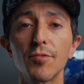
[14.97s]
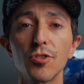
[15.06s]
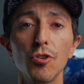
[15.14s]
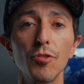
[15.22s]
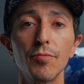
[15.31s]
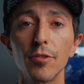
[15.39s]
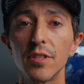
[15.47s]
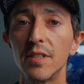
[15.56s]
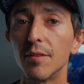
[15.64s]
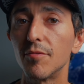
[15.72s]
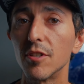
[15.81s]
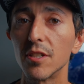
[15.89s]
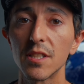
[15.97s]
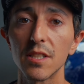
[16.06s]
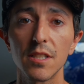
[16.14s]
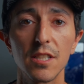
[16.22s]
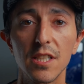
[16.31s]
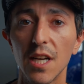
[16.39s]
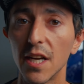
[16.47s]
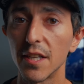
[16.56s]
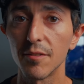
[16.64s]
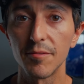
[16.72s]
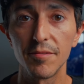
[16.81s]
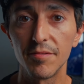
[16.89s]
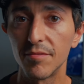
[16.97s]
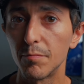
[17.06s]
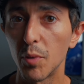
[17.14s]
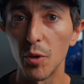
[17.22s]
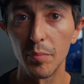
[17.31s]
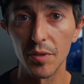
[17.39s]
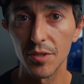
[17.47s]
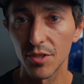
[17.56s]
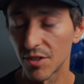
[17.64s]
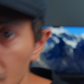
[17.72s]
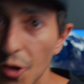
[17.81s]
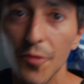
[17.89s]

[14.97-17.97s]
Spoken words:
serve a different kind of purpose. So